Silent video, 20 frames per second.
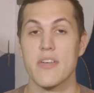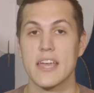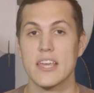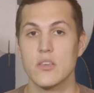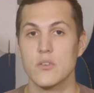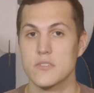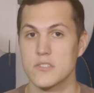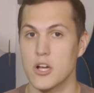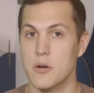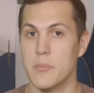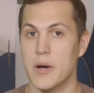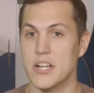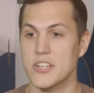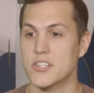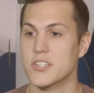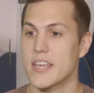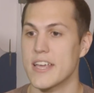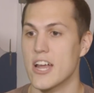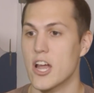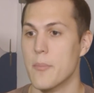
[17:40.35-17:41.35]
Thank you so
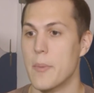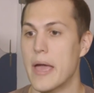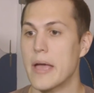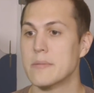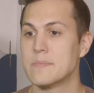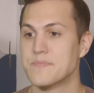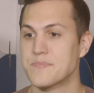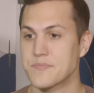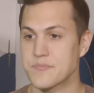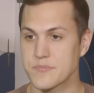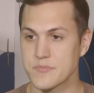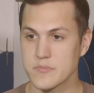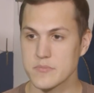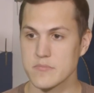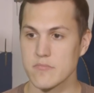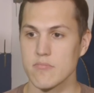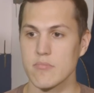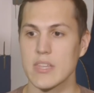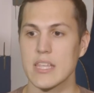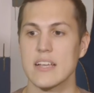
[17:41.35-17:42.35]
much, Guillerme.
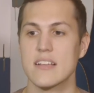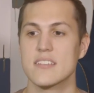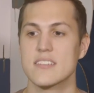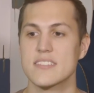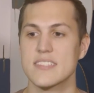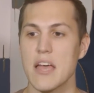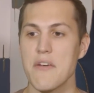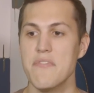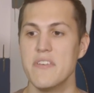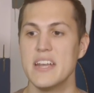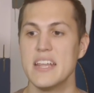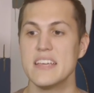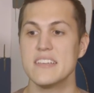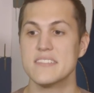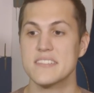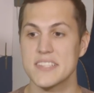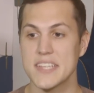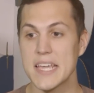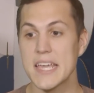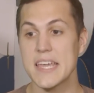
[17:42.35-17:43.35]
Stephanie
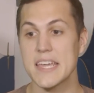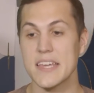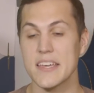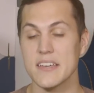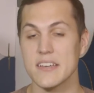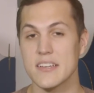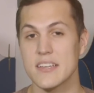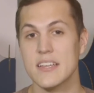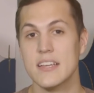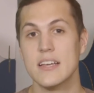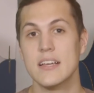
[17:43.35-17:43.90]
Z.